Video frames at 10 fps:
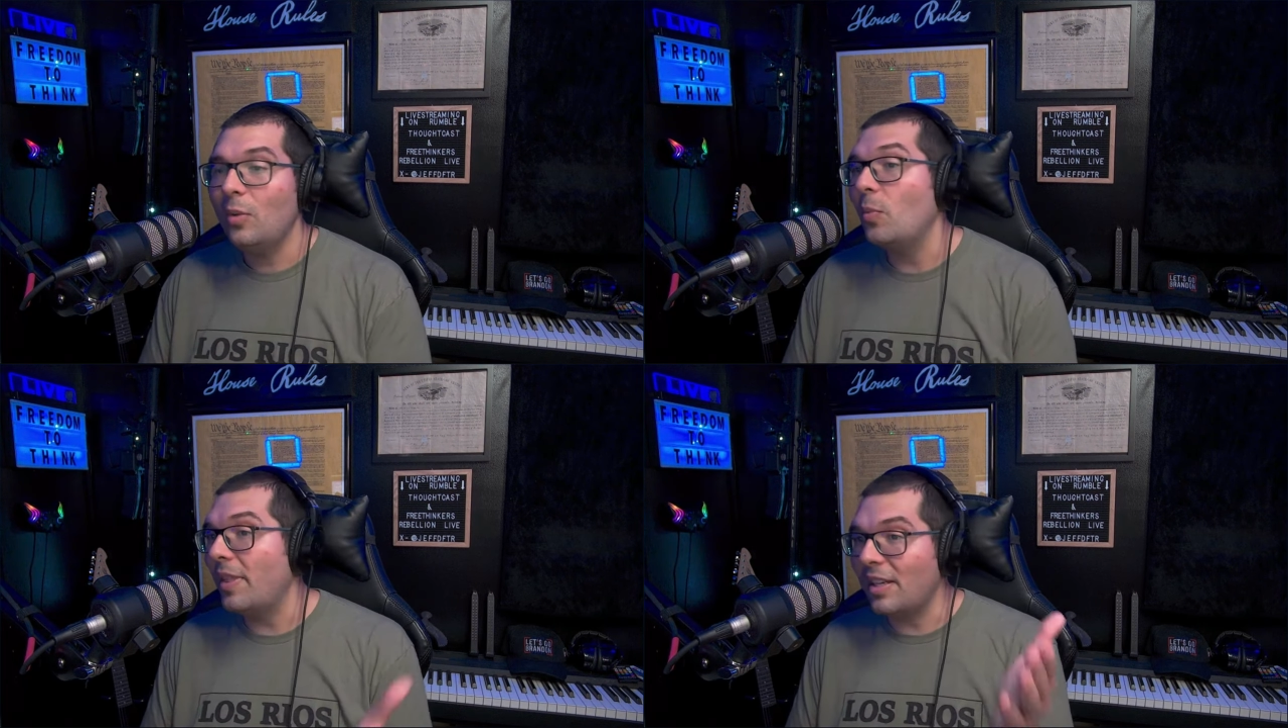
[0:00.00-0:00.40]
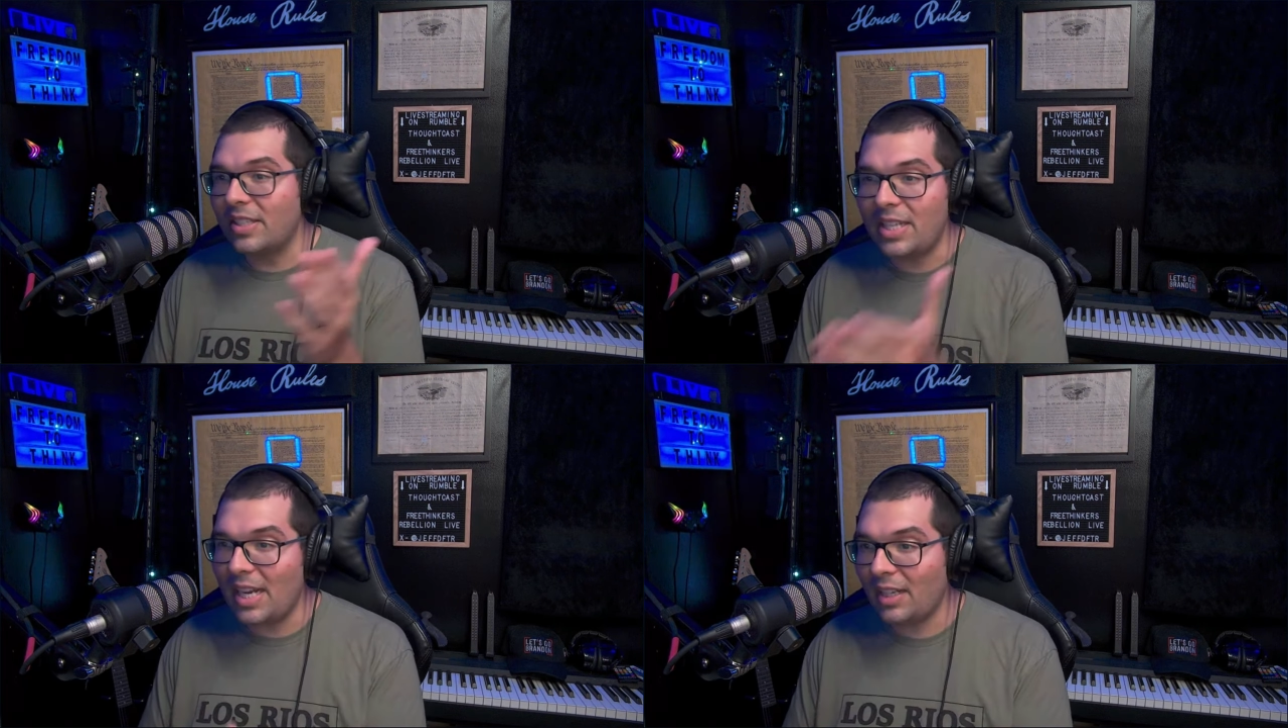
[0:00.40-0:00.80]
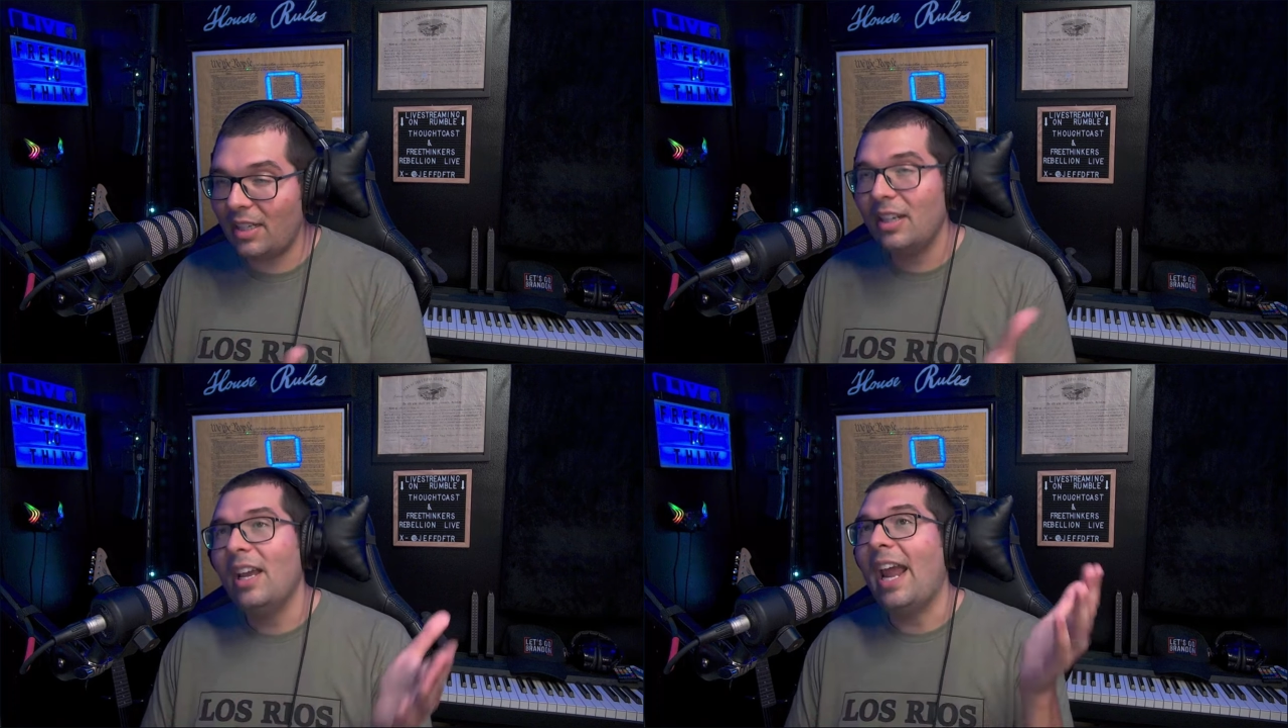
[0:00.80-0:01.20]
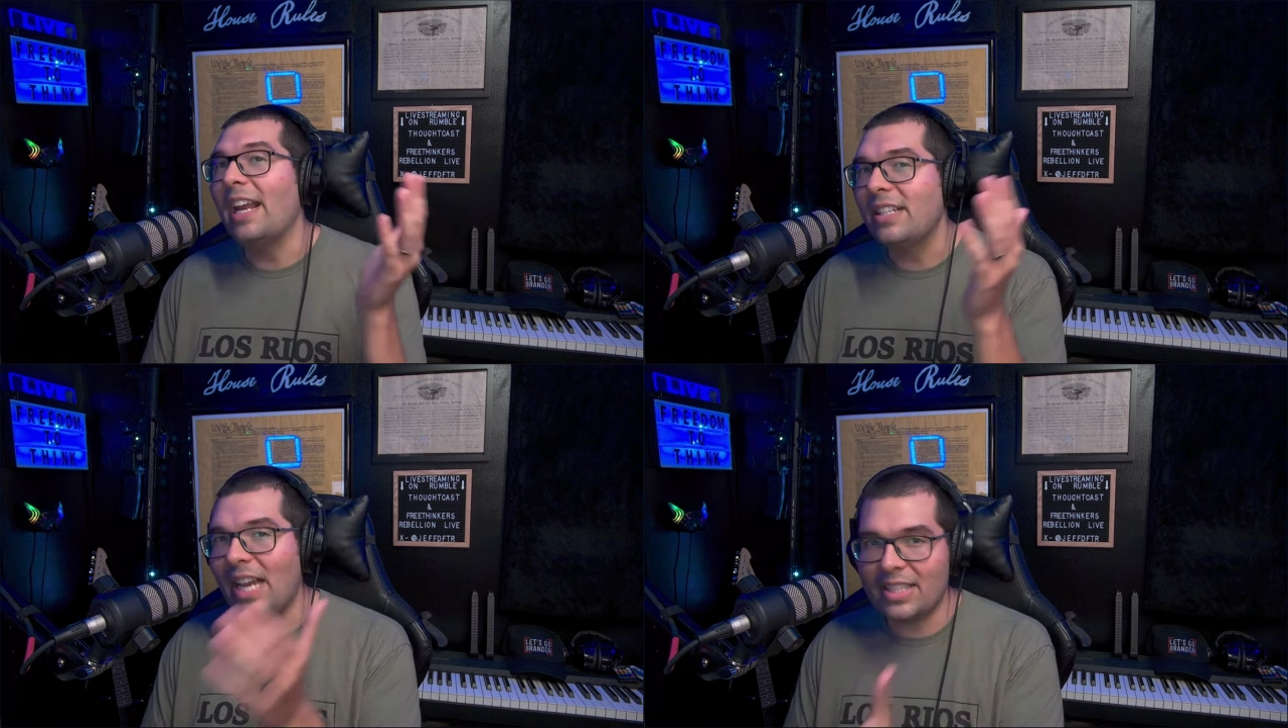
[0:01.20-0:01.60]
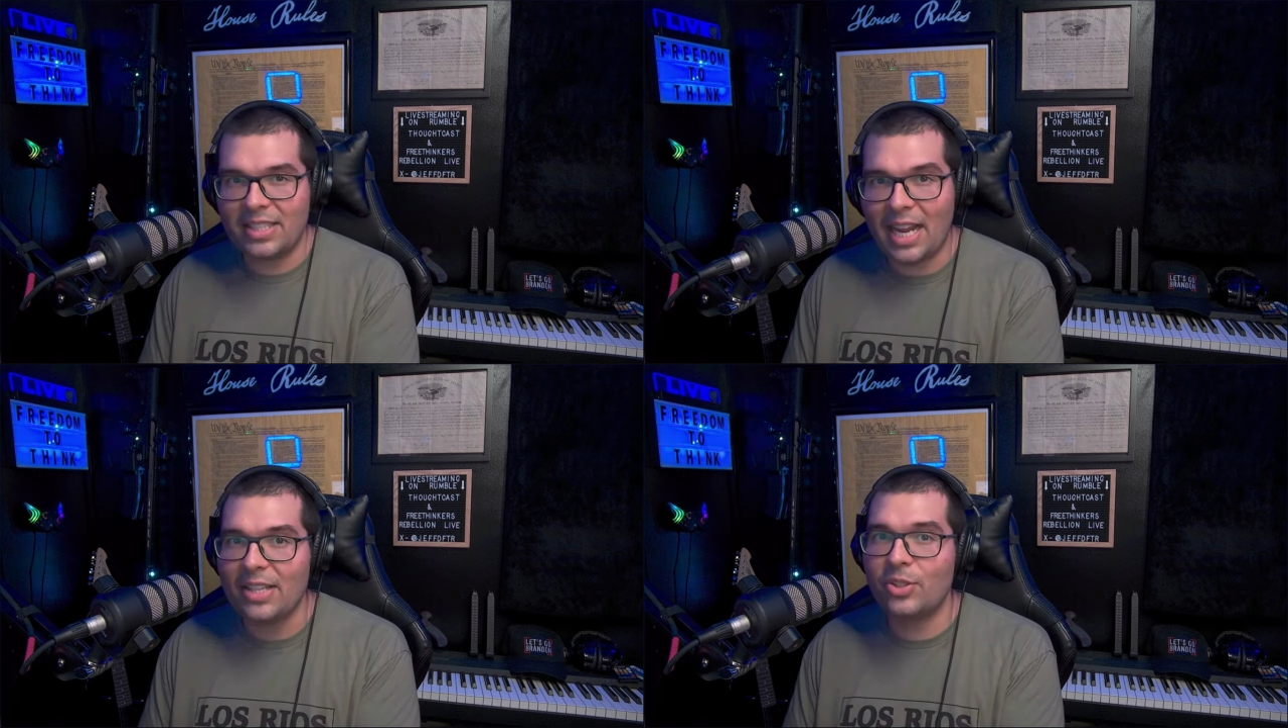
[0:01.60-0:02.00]
with a dick and
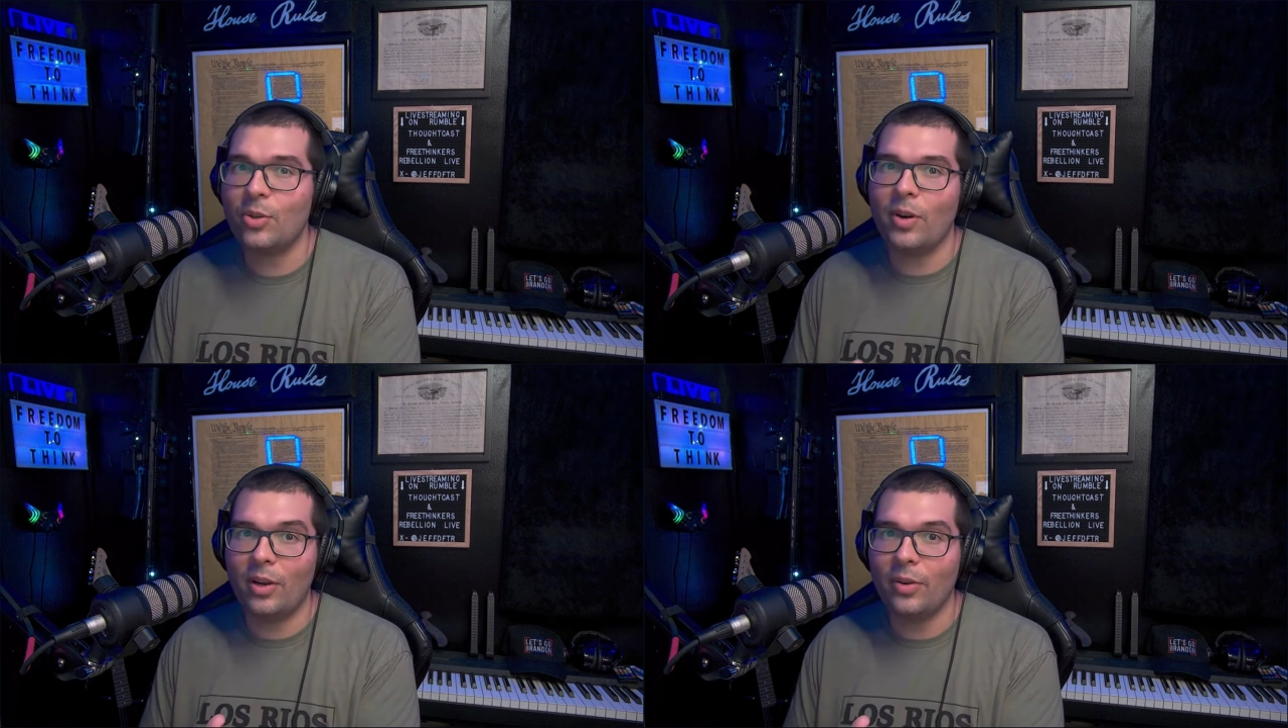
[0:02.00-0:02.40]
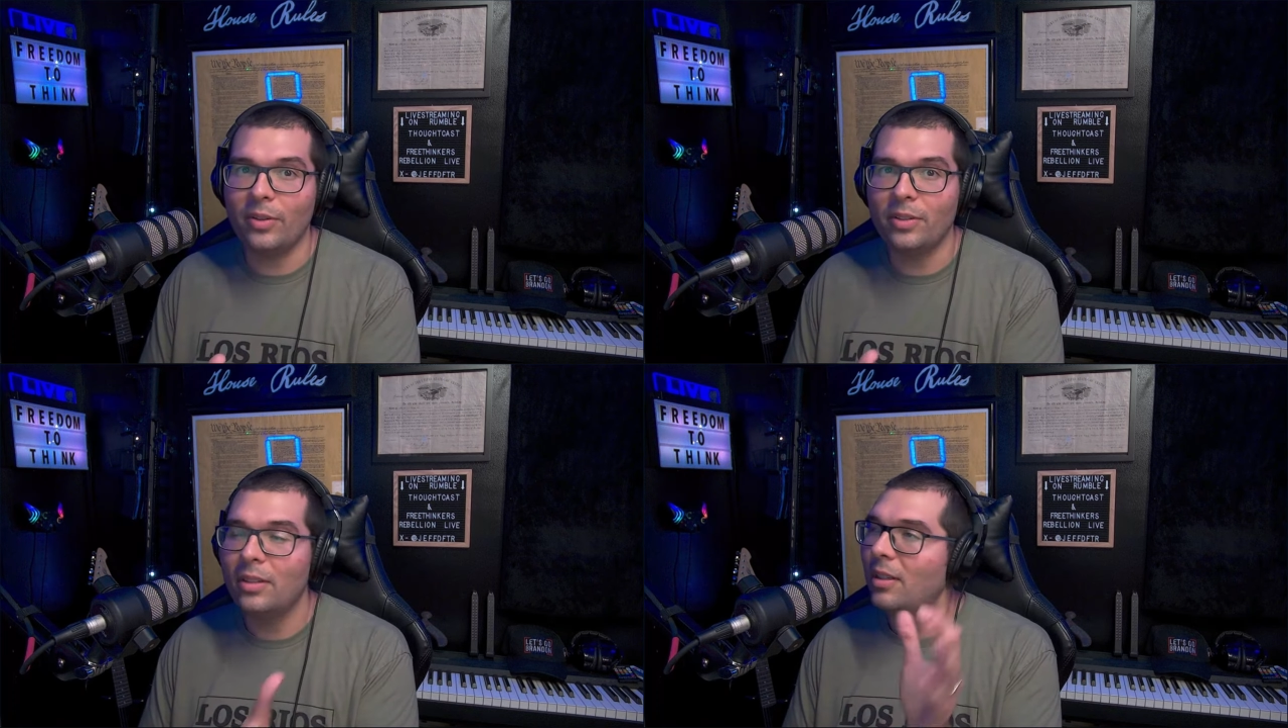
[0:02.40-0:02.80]
testosterone.